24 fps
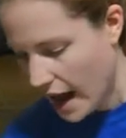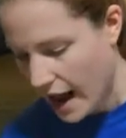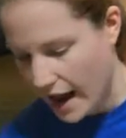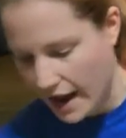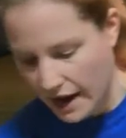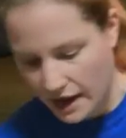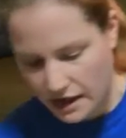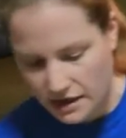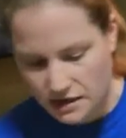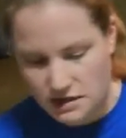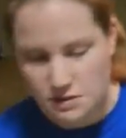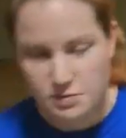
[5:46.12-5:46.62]

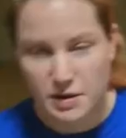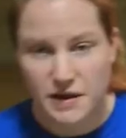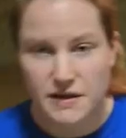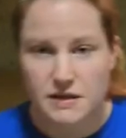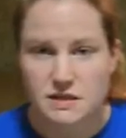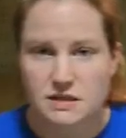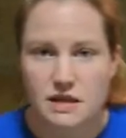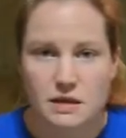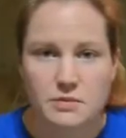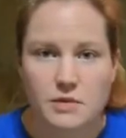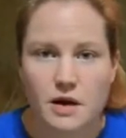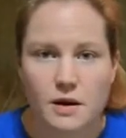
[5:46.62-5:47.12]
And it's by the
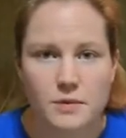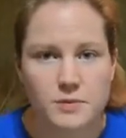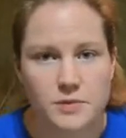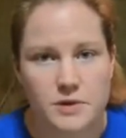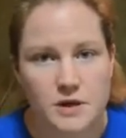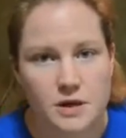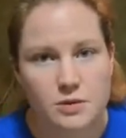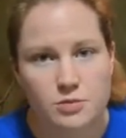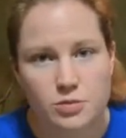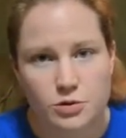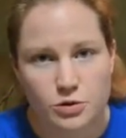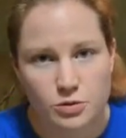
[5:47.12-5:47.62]
same
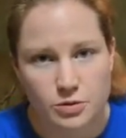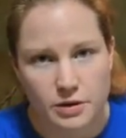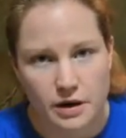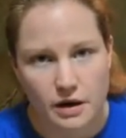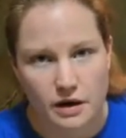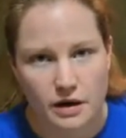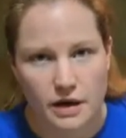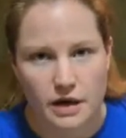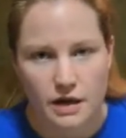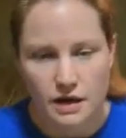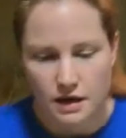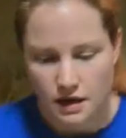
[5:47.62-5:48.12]
company,
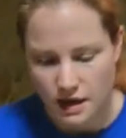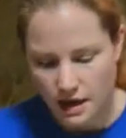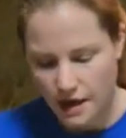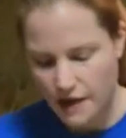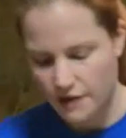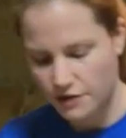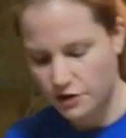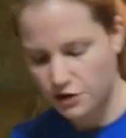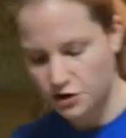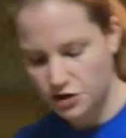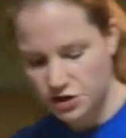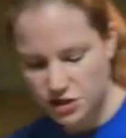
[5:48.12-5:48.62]
Blueberry,
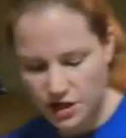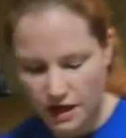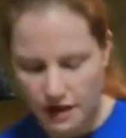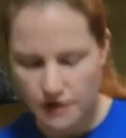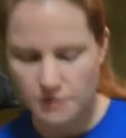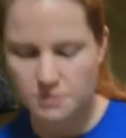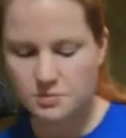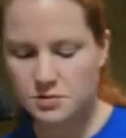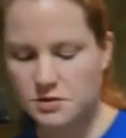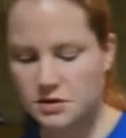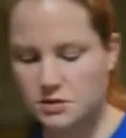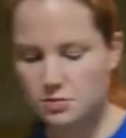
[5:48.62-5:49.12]
and they're
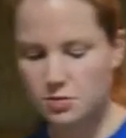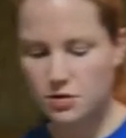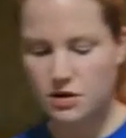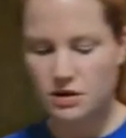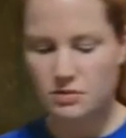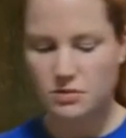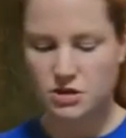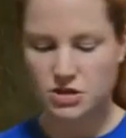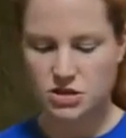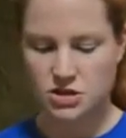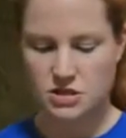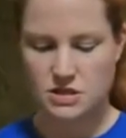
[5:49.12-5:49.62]
shaped
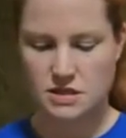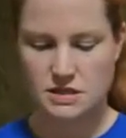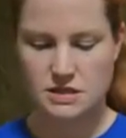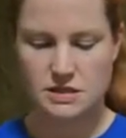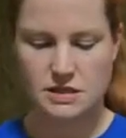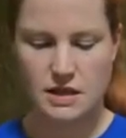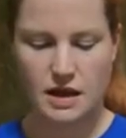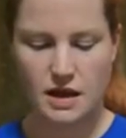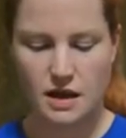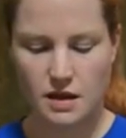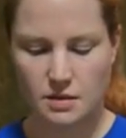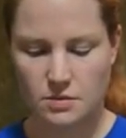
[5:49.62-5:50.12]
pretty much the
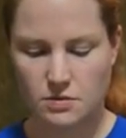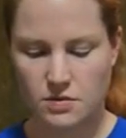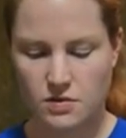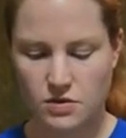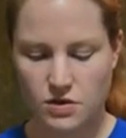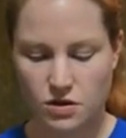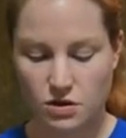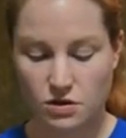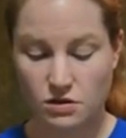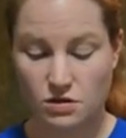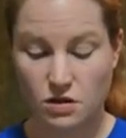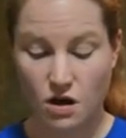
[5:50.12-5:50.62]
same.
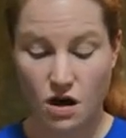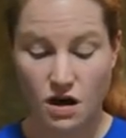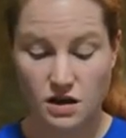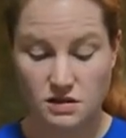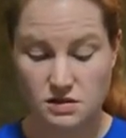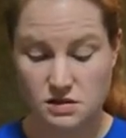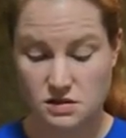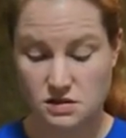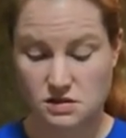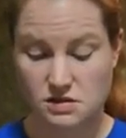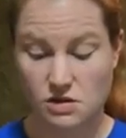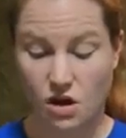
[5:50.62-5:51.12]
They're a
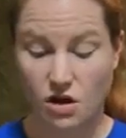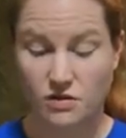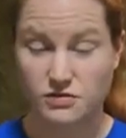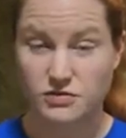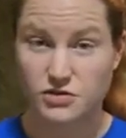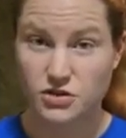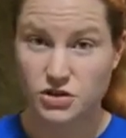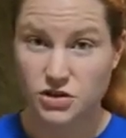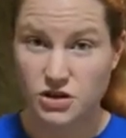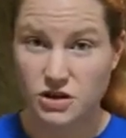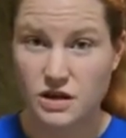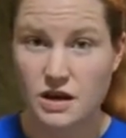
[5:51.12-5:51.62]
lot
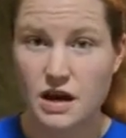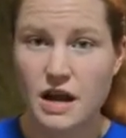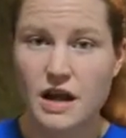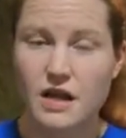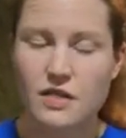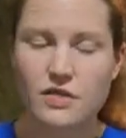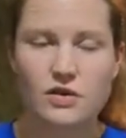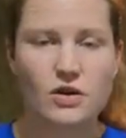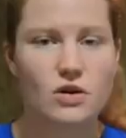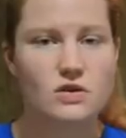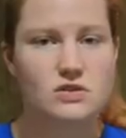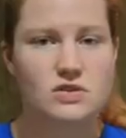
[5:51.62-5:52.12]
softer.
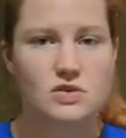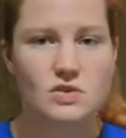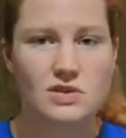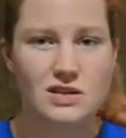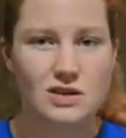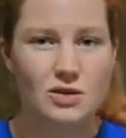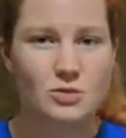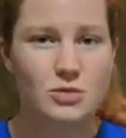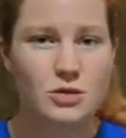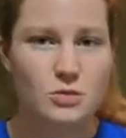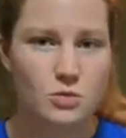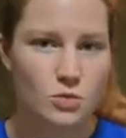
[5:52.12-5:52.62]
They're also a
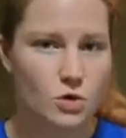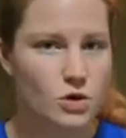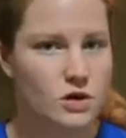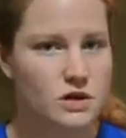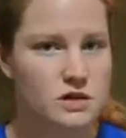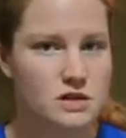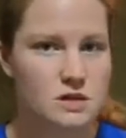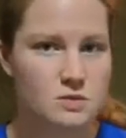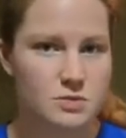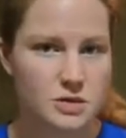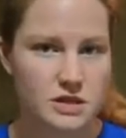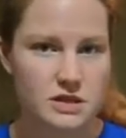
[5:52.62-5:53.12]
little bit more
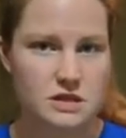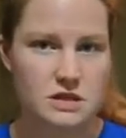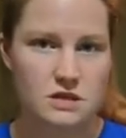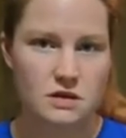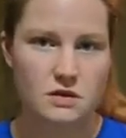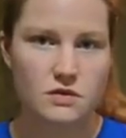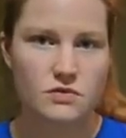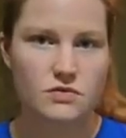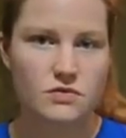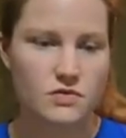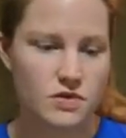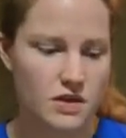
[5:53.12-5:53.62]

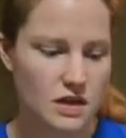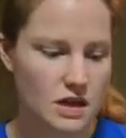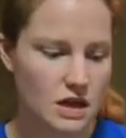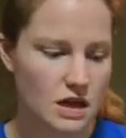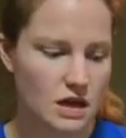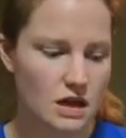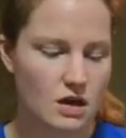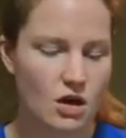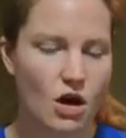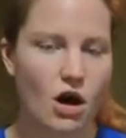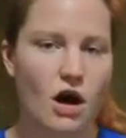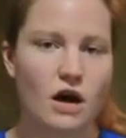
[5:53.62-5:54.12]
expensive.
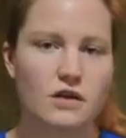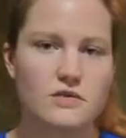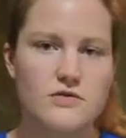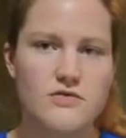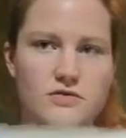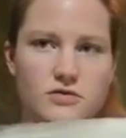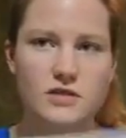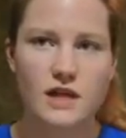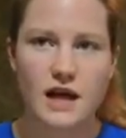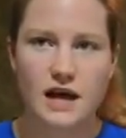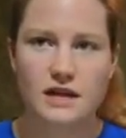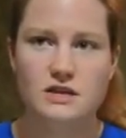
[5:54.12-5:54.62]
The cotton
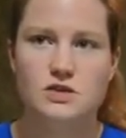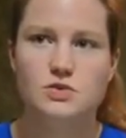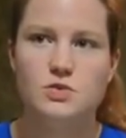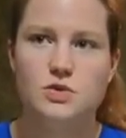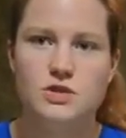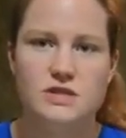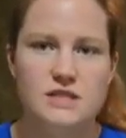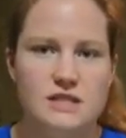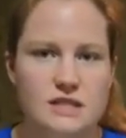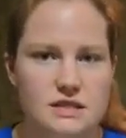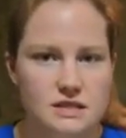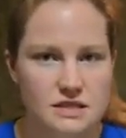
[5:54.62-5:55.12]
flats were
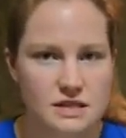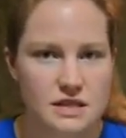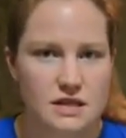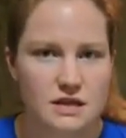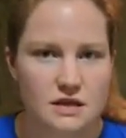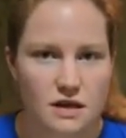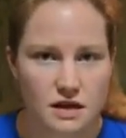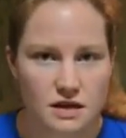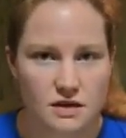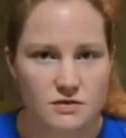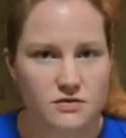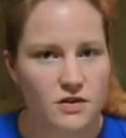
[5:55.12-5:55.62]

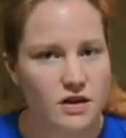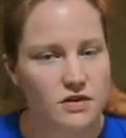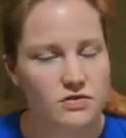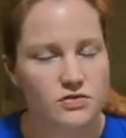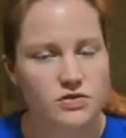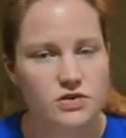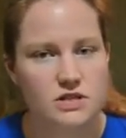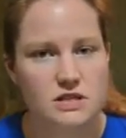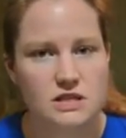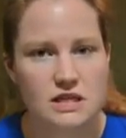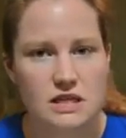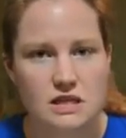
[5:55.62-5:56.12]
$16.95
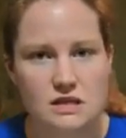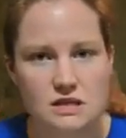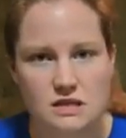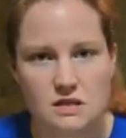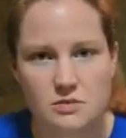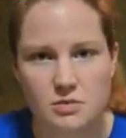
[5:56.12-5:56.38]
for 6.